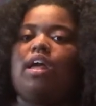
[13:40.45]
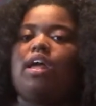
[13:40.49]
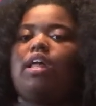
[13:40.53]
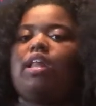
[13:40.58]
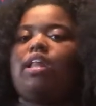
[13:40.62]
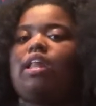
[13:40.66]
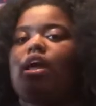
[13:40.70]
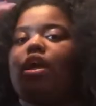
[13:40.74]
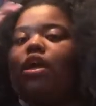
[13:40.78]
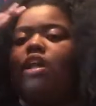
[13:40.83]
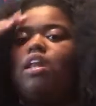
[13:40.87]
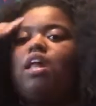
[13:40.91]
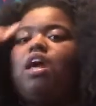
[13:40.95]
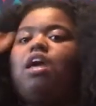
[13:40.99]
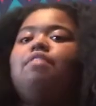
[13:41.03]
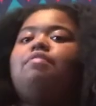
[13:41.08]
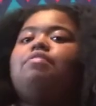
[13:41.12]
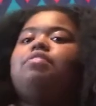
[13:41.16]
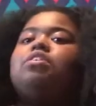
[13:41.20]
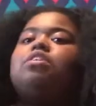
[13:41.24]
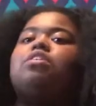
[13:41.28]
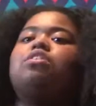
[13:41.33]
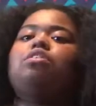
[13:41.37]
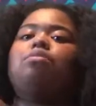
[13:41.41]
And, like, not
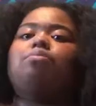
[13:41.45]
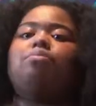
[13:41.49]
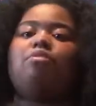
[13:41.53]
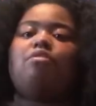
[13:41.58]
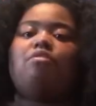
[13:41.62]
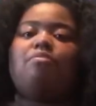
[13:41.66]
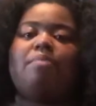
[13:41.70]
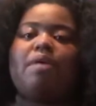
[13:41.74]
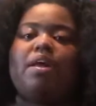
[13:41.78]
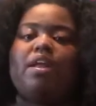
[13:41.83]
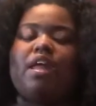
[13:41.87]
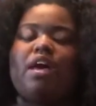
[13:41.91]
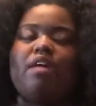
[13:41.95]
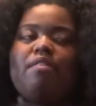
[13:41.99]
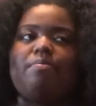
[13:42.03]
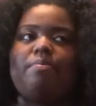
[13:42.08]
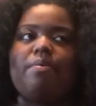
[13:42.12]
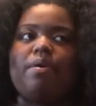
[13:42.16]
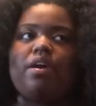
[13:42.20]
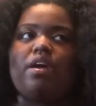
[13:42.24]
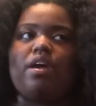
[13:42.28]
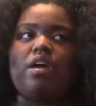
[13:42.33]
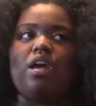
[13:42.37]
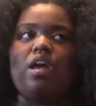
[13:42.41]
even just improve my life,
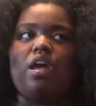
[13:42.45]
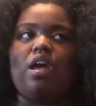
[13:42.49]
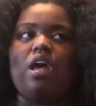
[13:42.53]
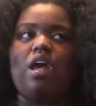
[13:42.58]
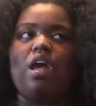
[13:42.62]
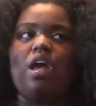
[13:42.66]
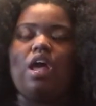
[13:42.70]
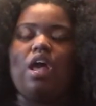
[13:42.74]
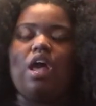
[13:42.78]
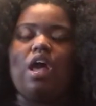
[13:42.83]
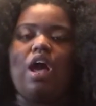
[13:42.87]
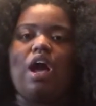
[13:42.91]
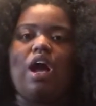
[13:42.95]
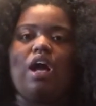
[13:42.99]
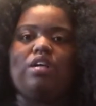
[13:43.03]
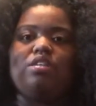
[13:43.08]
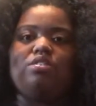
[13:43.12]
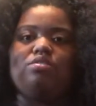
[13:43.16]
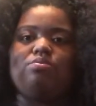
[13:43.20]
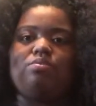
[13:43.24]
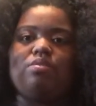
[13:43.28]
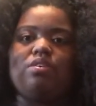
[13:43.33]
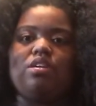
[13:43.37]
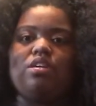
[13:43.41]
but I
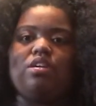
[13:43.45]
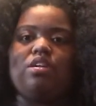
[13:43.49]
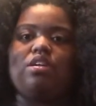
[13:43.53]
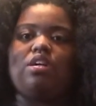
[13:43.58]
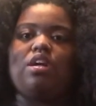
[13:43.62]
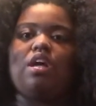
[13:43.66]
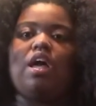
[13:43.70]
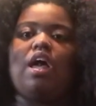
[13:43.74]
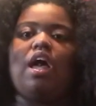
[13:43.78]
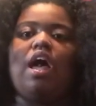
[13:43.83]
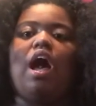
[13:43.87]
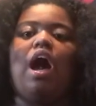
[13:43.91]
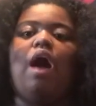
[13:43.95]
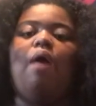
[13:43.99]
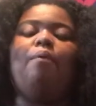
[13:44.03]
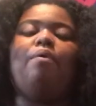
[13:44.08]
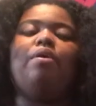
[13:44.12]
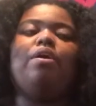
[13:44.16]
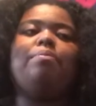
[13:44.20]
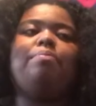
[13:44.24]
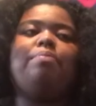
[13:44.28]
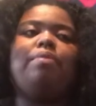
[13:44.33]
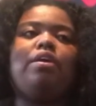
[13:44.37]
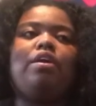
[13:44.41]
just wanna, I
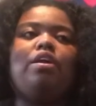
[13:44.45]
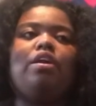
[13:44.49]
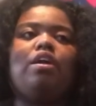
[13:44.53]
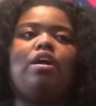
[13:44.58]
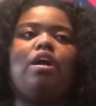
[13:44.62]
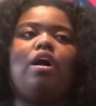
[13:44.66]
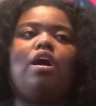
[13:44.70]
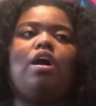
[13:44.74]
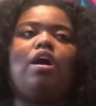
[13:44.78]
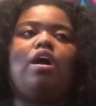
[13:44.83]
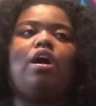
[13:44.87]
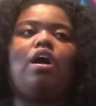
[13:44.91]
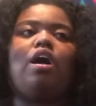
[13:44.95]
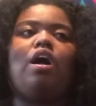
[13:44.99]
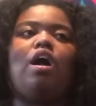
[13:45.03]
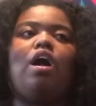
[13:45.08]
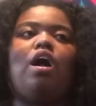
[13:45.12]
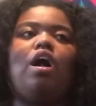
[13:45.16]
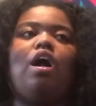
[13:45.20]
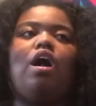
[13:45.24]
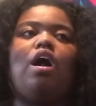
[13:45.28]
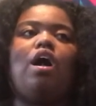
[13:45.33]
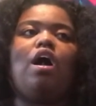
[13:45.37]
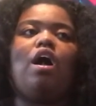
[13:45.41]
wanna be
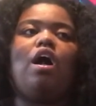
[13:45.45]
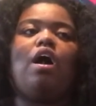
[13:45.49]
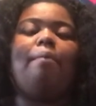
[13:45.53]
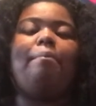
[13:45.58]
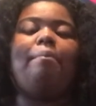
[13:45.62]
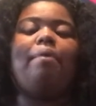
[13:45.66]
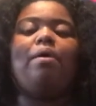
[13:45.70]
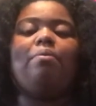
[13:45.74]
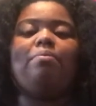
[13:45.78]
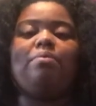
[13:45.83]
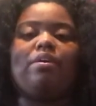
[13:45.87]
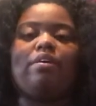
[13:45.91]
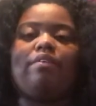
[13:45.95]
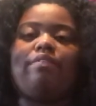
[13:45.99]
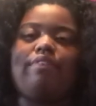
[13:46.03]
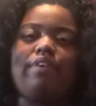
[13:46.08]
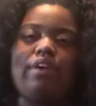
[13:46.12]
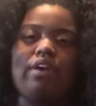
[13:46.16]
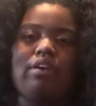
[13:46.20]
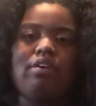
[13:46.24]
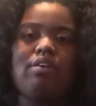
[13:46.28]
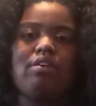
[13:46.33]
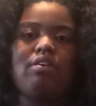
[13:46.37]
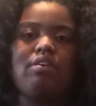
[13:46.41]
a public
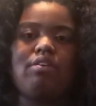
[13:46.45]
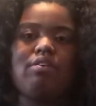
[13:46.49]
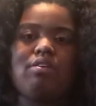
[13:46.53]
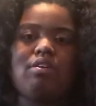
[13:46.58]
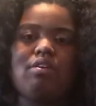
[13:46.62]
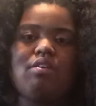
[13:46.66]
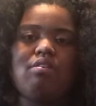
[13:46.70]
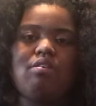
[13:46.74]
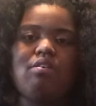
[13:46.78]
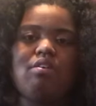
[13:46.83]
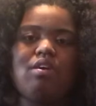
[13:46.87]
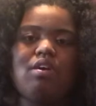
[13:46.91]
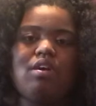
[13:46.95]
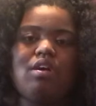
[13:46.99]
figure, you know?